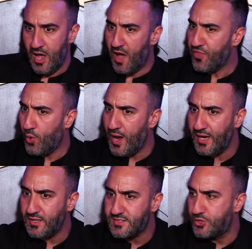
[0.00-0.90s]

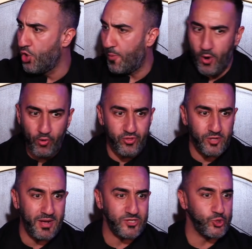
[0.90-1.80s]
Otherwise, you're both
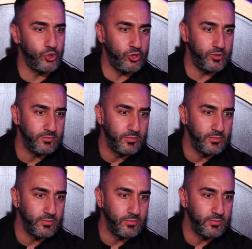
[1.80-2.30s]
not ma'soom.